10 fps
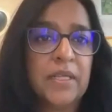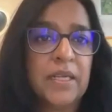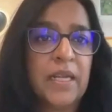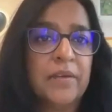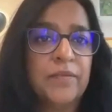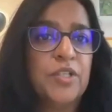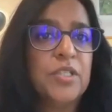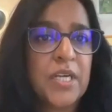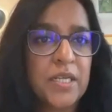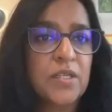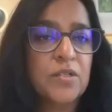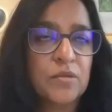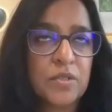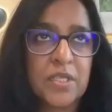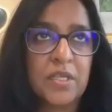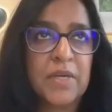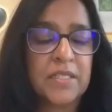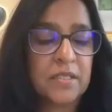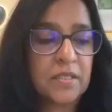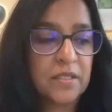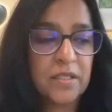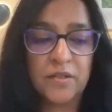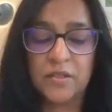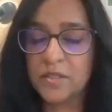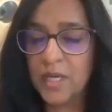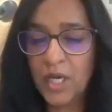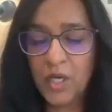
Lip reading: and they'll have cutaneous or skin mastocytosis,